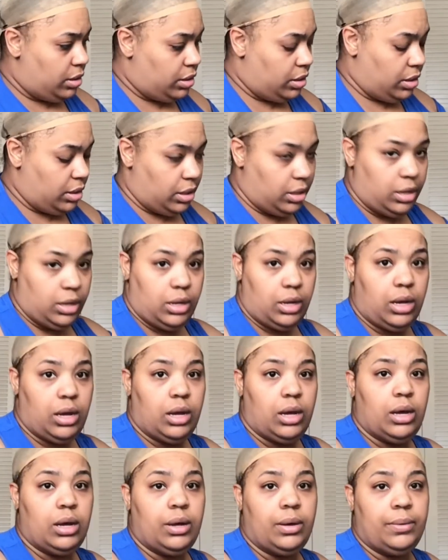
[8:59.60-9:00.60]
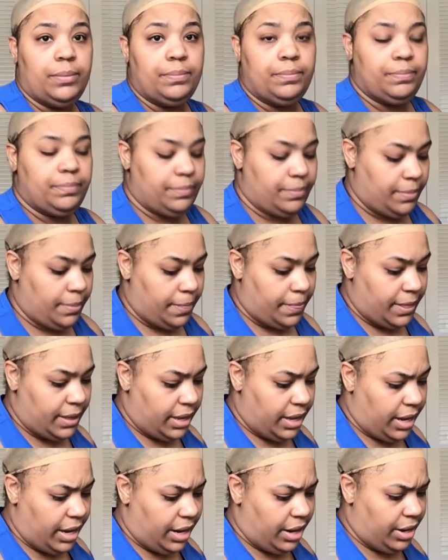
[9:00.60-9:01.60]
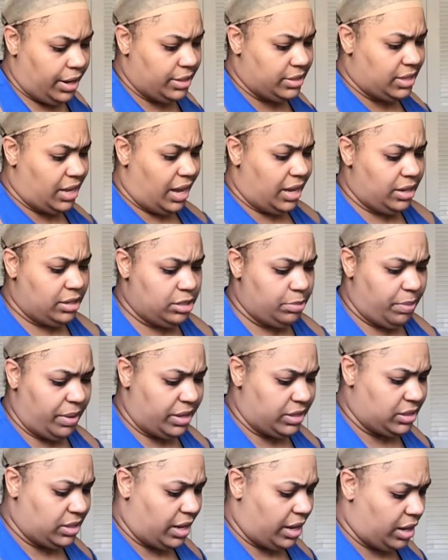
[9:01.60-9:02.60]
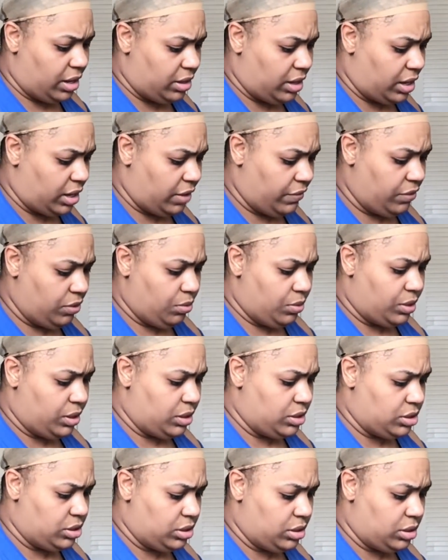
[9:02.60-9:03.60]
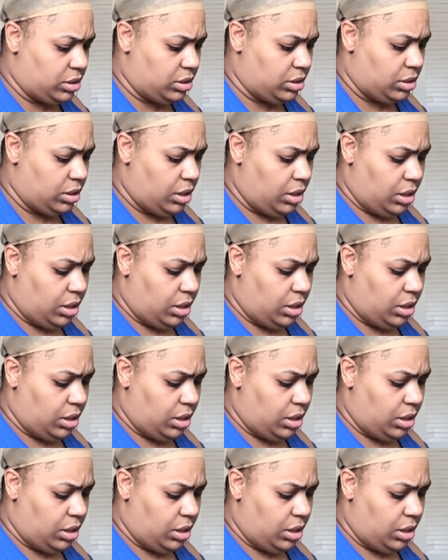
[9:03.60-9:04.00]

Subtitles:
The hair is kind of spaced out. Like if you wanted to